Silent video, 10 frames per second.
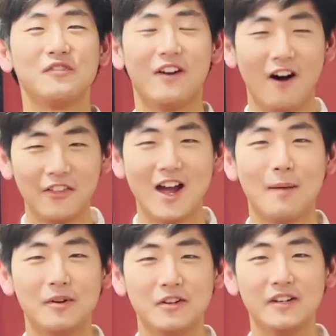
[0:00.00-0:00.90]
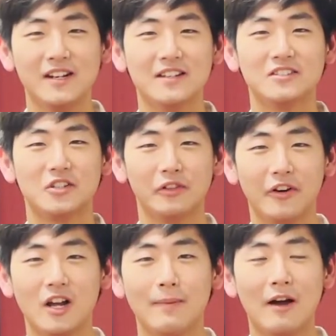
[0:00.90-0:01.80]
For all the opportunities to learn
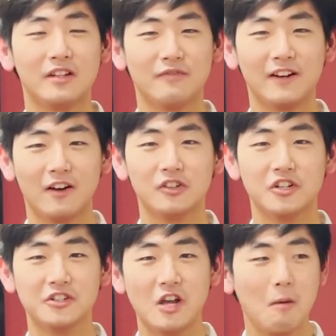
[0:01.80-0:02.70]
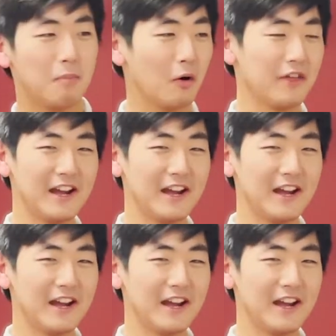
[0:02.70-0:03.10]
about different cultures, both